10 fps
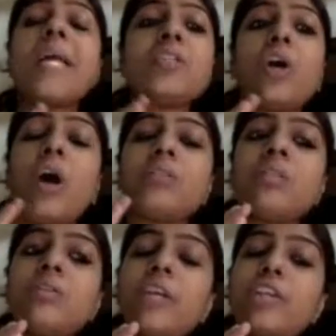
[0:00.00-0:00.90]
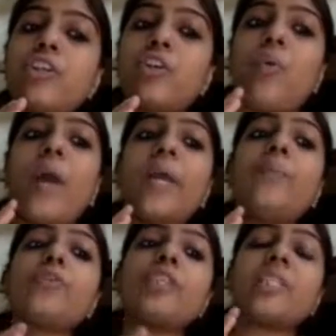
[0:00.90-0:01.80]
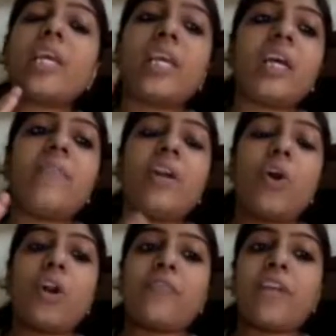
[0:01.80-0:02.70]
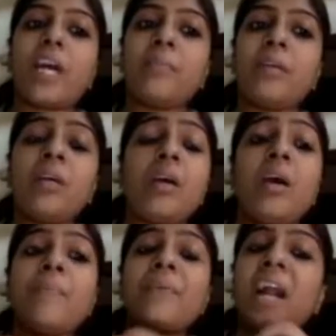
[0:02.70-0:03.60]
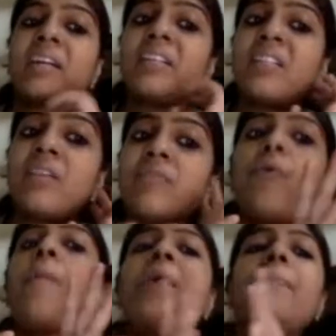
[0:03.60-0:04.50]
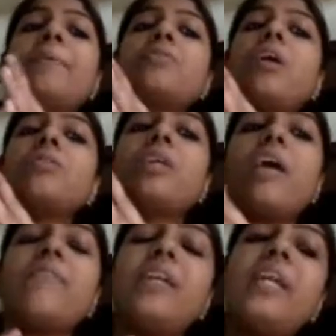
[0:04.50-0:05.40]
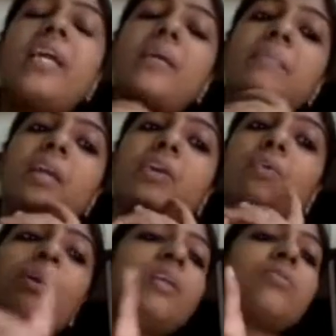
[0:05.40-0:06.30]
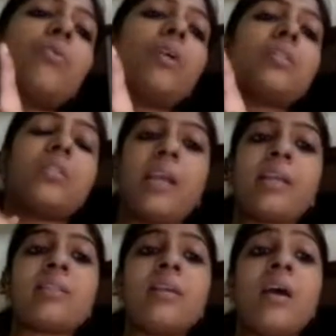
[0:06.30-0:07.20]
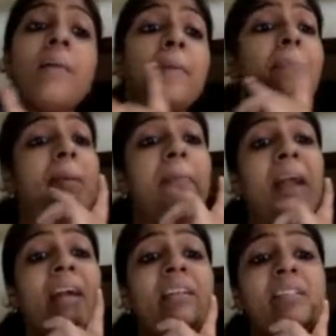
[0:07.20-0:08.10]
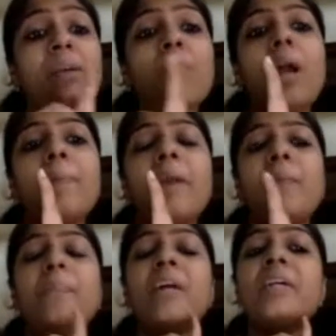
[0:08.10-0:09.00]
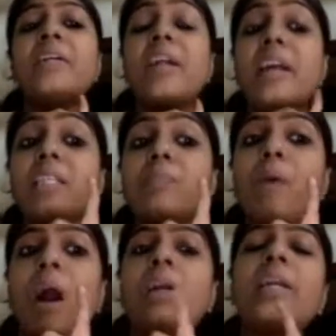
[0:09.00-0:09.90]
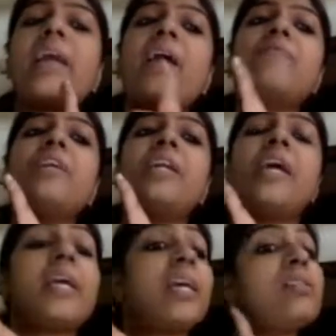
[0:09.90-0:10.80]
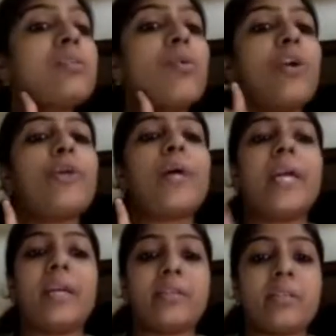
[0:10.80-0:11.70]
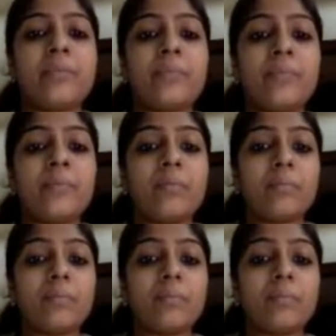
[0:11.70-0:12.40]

where is your concentration going, which is taking away a lot of time. Practicing 4 papers also every day can make you only score a 6, but maybe practicing 1 paper smartly every day can score you a 8.